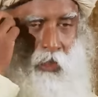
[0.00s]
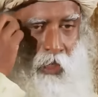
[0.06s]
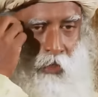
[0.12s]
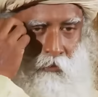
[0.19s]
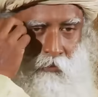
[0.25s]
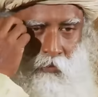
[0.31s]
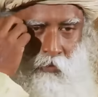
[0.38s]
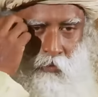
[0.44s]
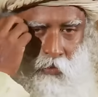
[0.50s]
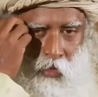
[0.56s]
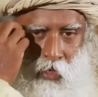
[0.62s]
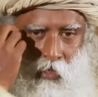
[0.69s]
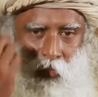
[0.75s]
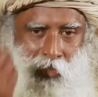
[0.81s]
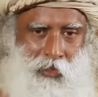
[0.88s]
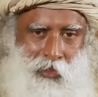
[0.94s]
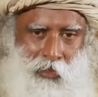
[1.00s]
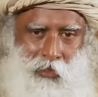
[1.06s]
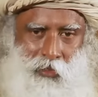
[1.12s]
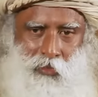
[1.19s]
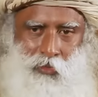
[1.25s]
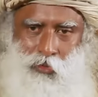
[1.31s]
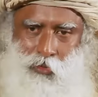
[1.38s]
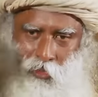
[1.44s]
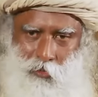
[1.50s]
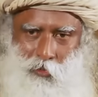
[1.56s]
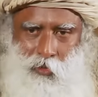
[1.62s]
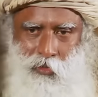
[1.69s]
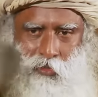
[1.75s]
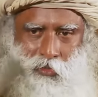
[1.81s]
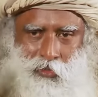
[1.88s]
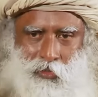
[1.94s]
have no idea who it
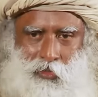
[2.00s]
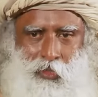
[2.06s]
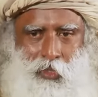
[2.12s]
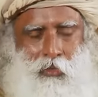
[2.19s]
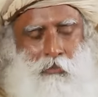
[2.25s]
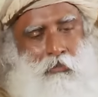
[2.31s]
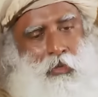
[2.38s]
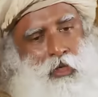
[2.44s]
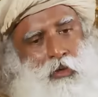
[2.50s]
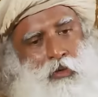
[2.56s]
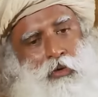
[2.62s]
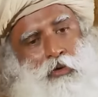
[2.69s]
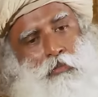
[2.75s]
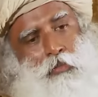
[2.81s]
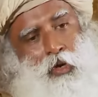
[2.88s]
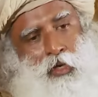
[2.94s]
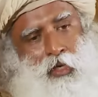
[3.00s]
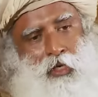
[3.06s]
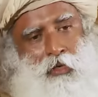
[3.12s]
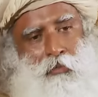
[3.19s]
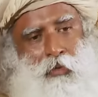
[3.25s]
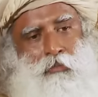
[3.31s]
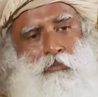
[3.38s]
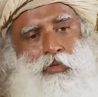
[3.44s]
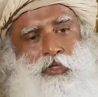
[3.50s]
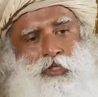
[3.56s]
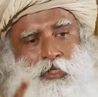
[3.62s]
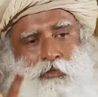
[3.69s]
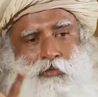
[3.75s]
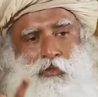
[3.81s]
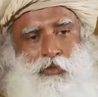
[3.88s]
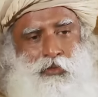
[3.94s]
was, but your body remembers
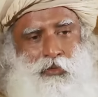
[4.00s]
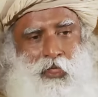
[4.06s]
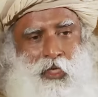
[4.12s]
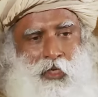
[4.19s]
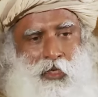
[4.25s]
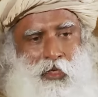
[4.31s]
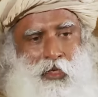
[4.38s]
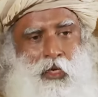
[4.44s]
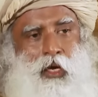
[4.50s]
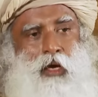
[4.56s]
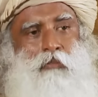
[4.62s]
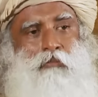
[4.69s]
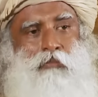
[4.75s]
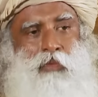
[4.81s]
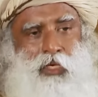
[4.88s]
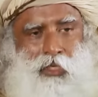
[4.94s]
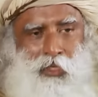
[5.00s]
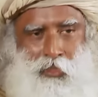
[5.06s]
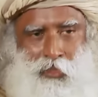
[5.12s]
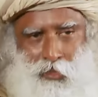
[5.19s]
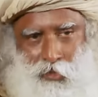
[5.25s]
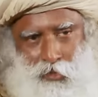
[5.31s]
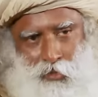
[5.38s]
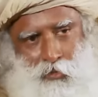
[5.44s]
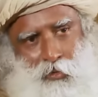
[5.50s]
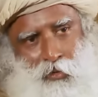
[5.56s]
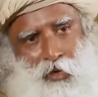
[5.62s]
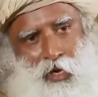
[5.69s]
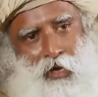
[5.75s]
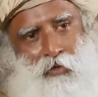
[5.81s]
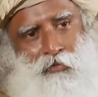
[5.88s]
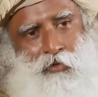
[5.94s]
even today, a million years ago,
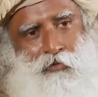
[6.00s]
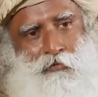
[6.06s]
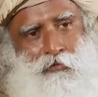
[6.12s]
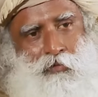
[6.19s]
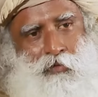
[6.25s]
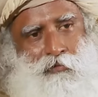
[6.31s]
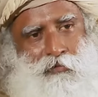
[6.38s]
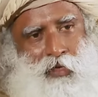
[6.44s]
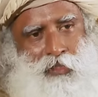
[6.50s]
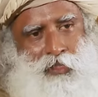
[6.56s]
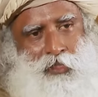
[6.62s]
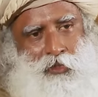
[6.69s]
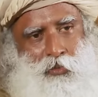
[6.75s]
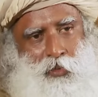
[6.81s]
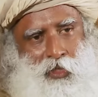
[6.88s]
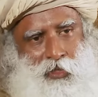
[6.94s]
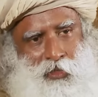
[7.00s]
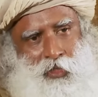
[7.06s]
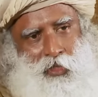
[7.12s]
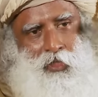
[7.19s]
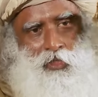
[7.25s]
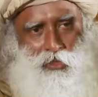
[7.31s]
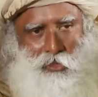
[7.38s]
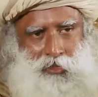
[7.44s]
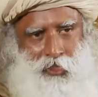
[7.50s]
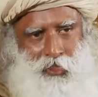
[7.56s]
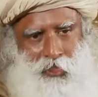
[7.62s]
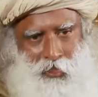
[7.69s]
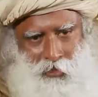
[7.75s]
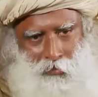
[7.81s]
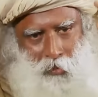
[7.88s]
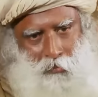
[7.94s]
how your forefathers were, still
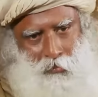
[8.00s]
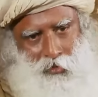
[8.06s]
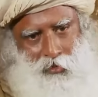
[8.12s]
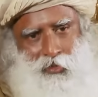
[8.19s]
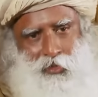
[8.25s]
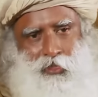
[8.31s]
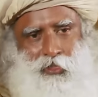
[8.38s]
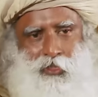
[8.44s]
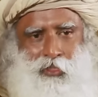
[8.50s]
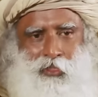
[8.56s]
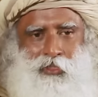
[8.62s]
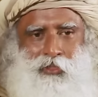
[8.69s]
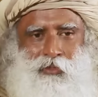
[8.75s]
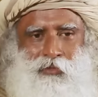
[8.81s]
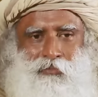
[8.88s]
it remembers, isn't it?